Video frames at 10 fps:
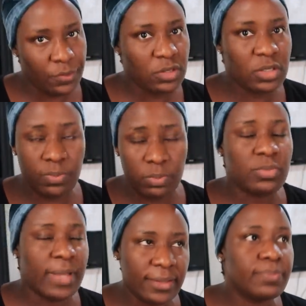Not
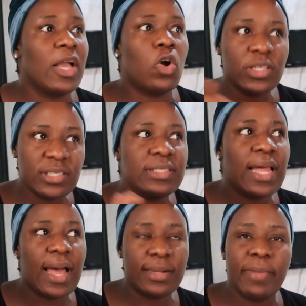that is my
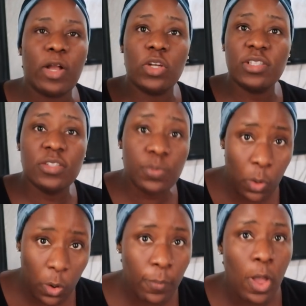cousin and my cousin's
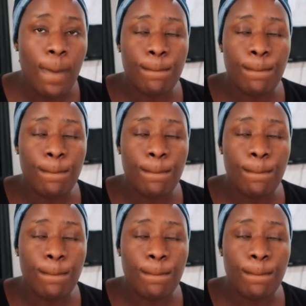mom,